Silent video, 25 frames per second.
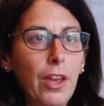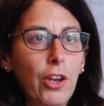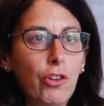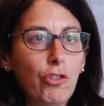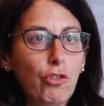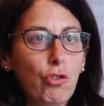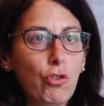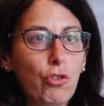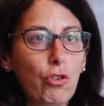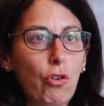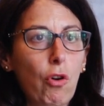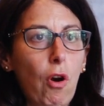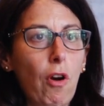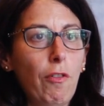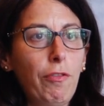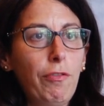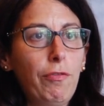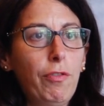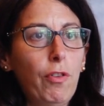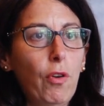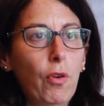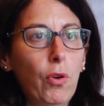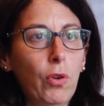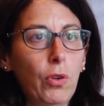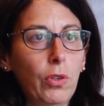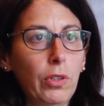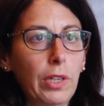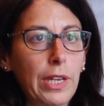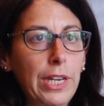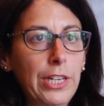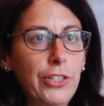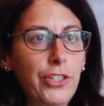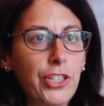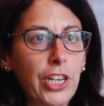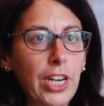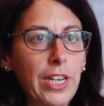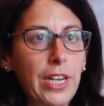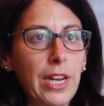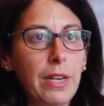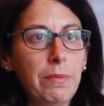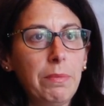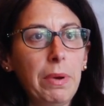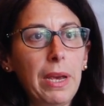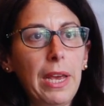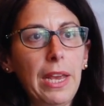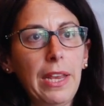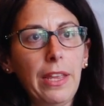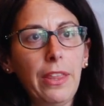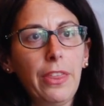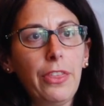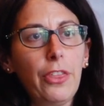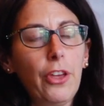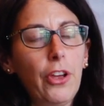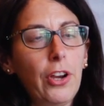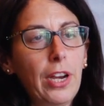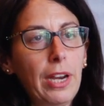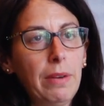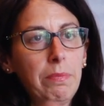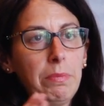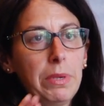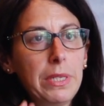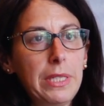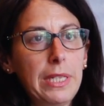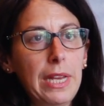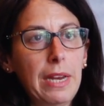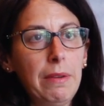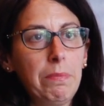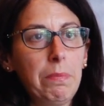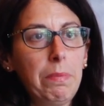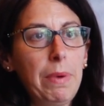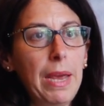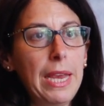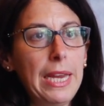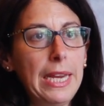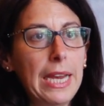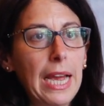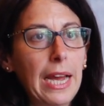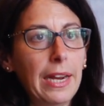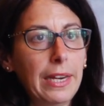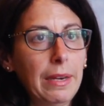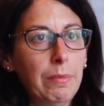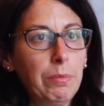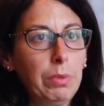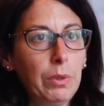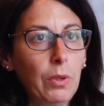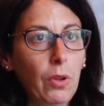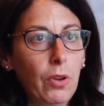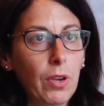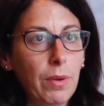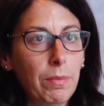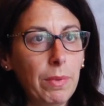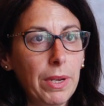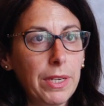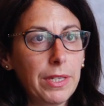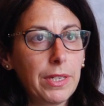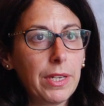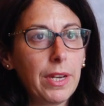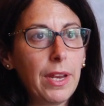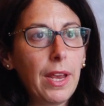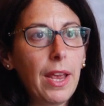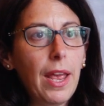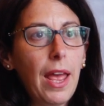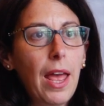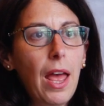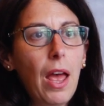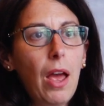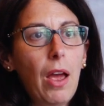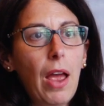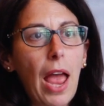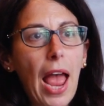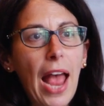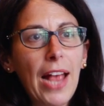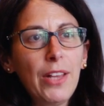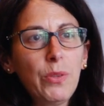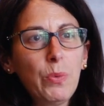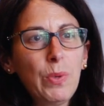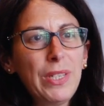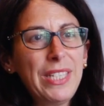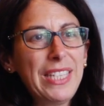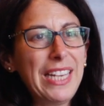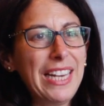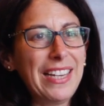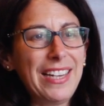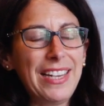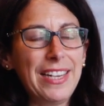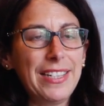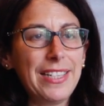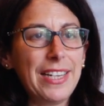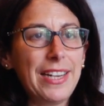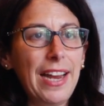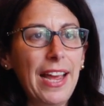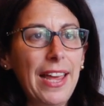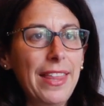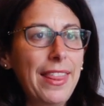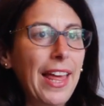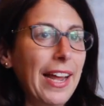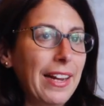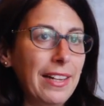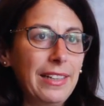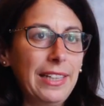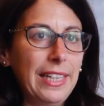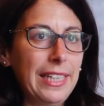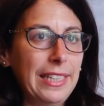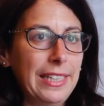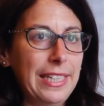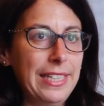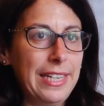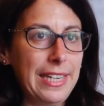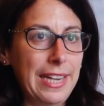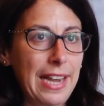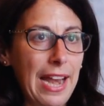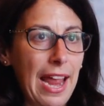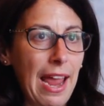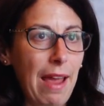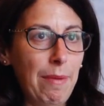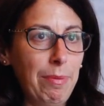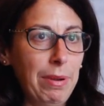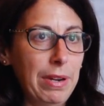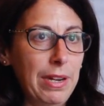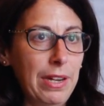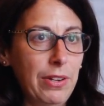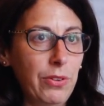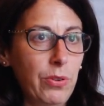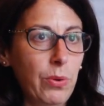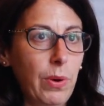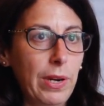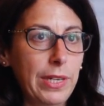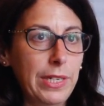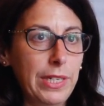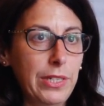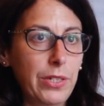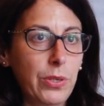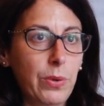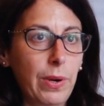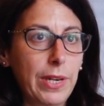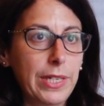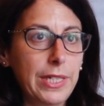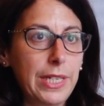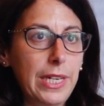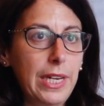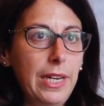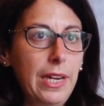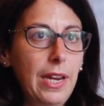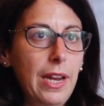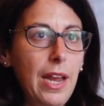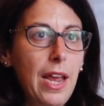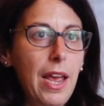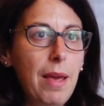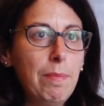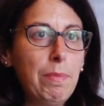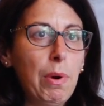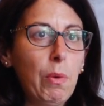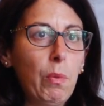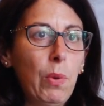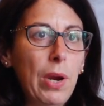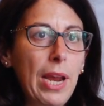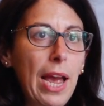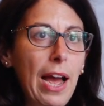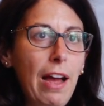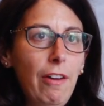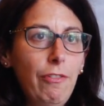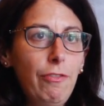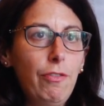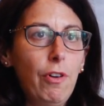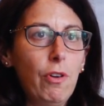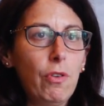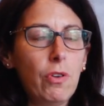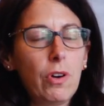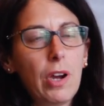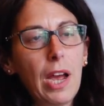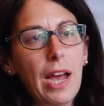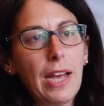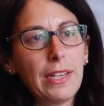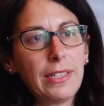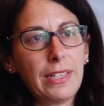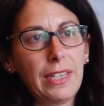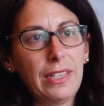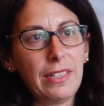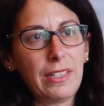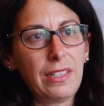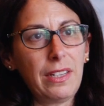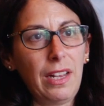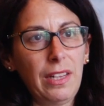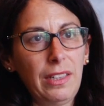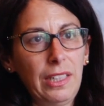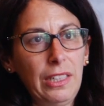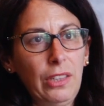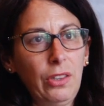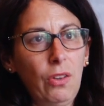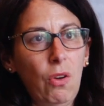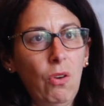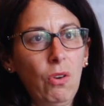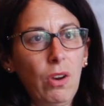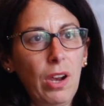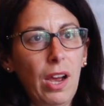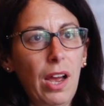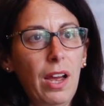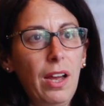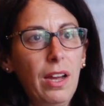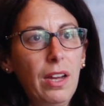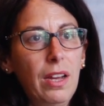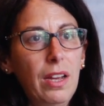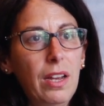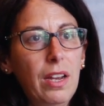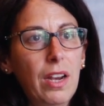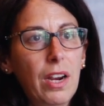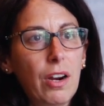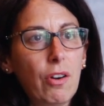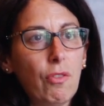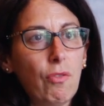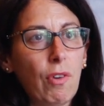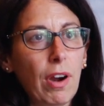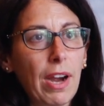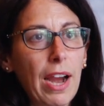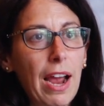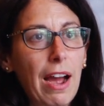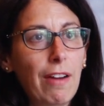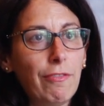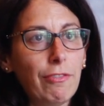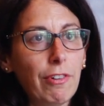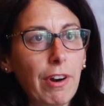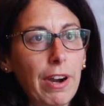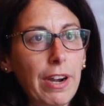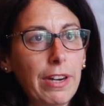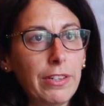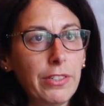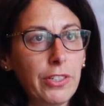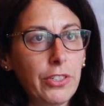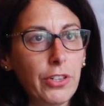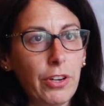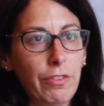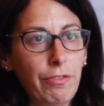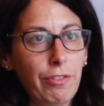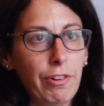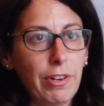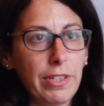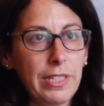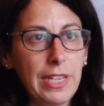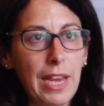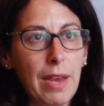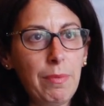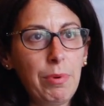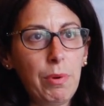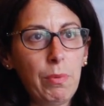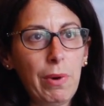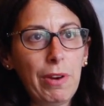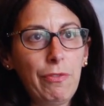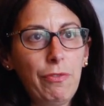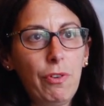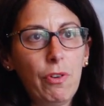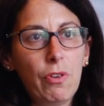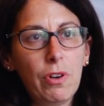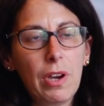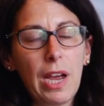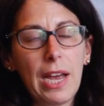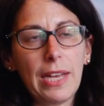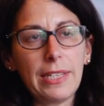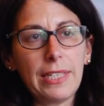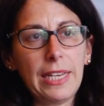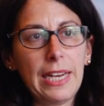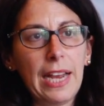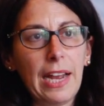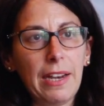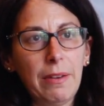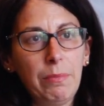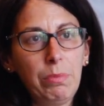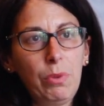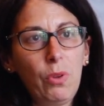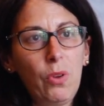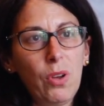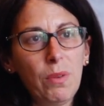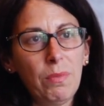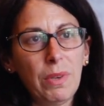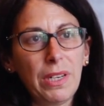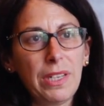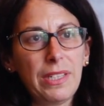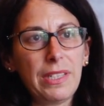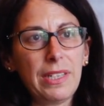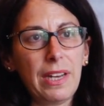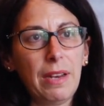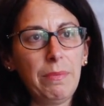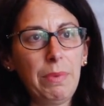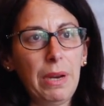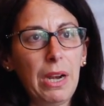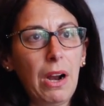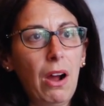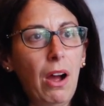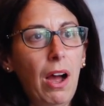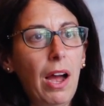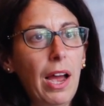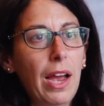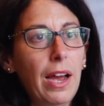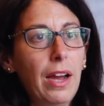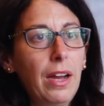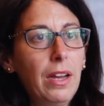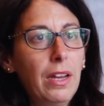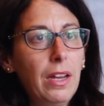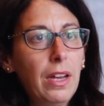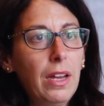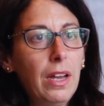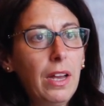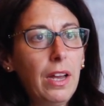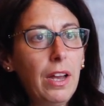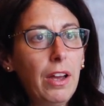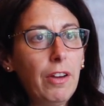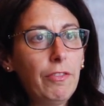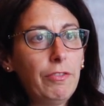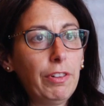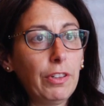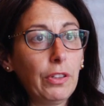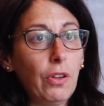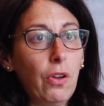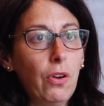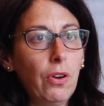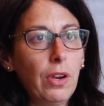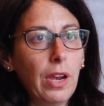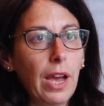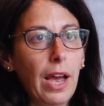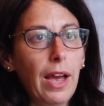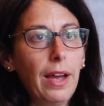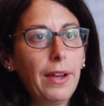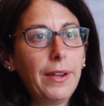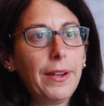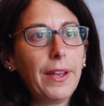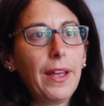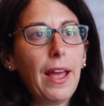trough fall in GDP, 13% peak unemployment. As we sit here today, that clearly didn't happen in 2020, but we are forecasting a slightly longer recovery. And so, for example, we're forecasting unemployment to stay a bit higher for longer.